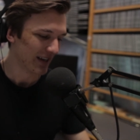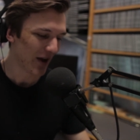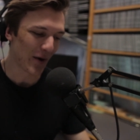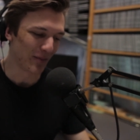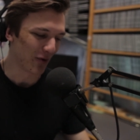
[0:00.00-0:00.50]

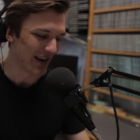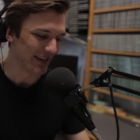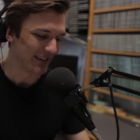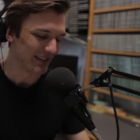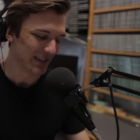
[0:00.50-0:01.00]
Oh,
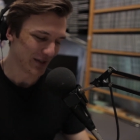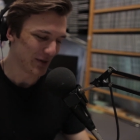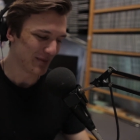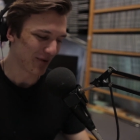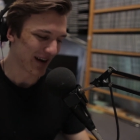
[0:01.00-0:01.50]
Brandon,
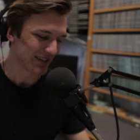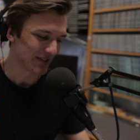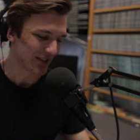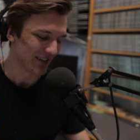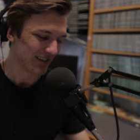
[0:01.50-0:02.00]
you
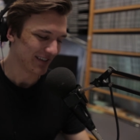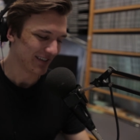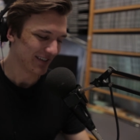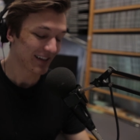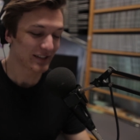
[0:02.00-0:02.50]
prankster.
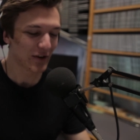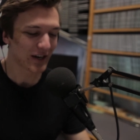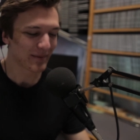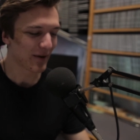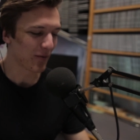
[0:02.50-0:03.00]
Let's
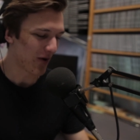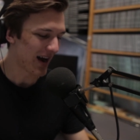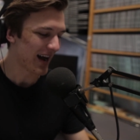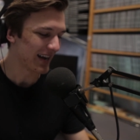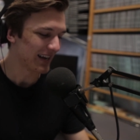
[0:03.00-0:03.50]
talk about
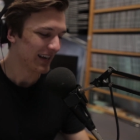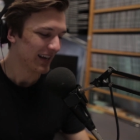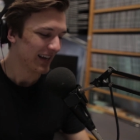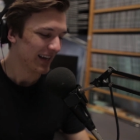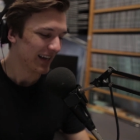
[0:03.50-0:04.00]
why
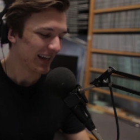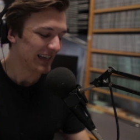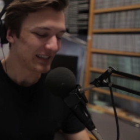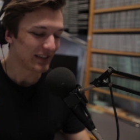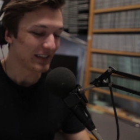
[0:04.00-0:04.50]

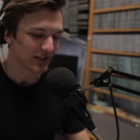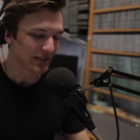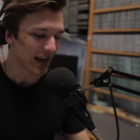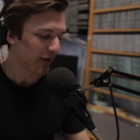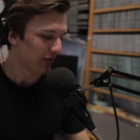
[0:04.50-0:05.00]
it's this
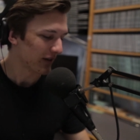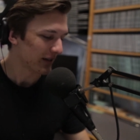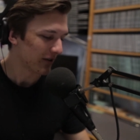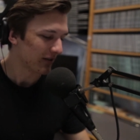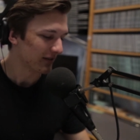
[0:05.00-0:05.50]
is not
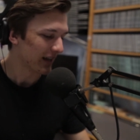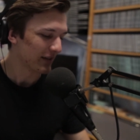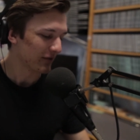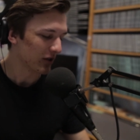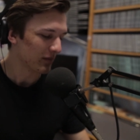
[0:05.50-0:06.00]
funny at all. Not
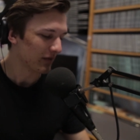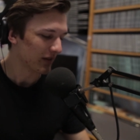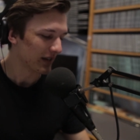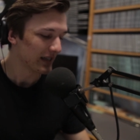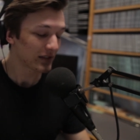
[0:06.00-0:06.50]
even a little bit
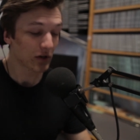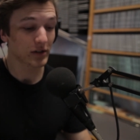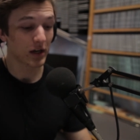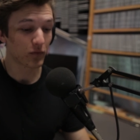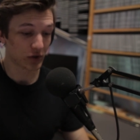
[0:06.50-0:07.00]
funny. He
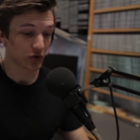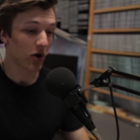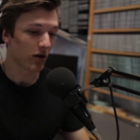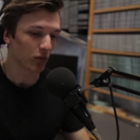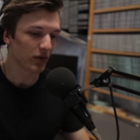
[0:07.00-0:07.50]
starts off
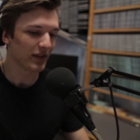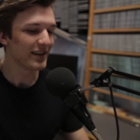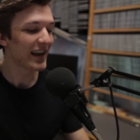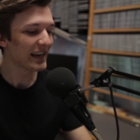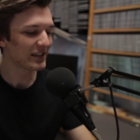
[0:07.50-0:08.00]
strong with the
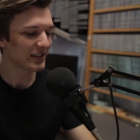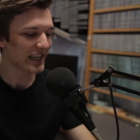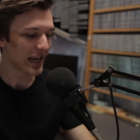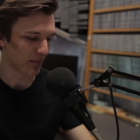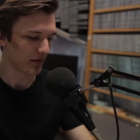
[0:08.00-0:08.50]
nice
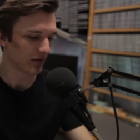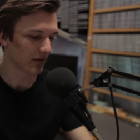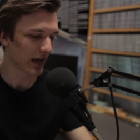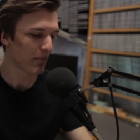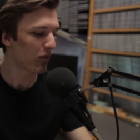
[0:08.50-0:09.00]
tip,
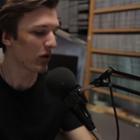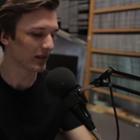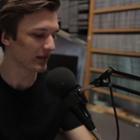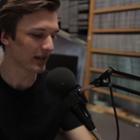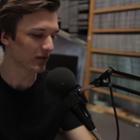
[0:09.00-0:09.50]
okay?
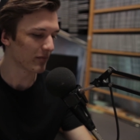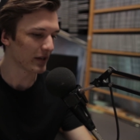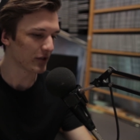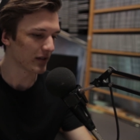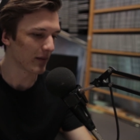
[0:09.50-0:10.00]
Pointless
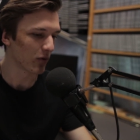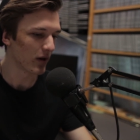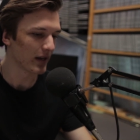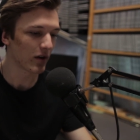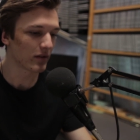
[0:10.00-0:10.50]
exclamation, number
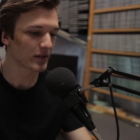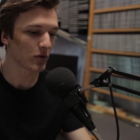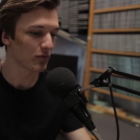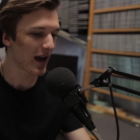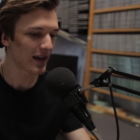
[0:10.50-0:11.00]
one. And
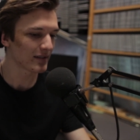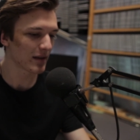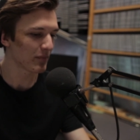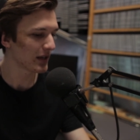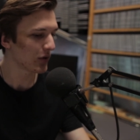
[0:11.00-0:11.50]
also not
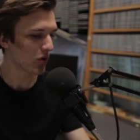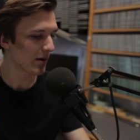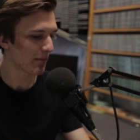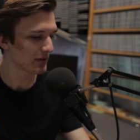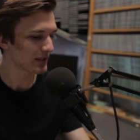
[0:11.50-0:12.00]
something a
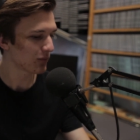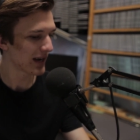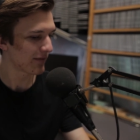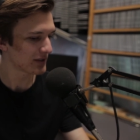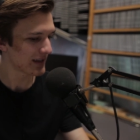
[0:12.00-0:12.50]
normal person
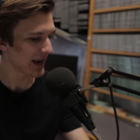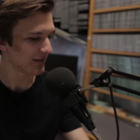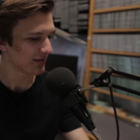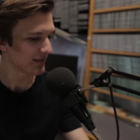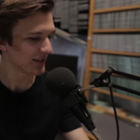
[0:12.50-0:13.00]
would ever
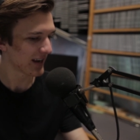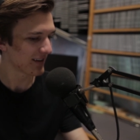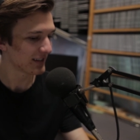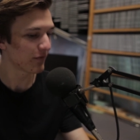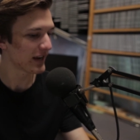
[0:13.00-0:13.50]
say,
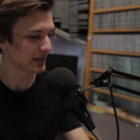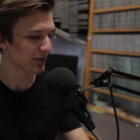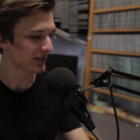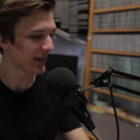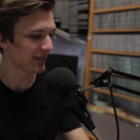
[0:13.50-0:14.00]
okay? It's
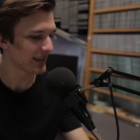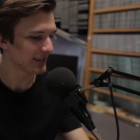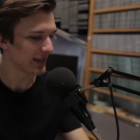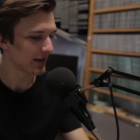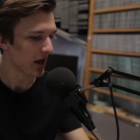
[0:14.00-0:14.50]
Facebook, not
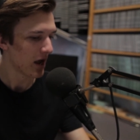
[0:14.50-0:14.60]
LinkedIn.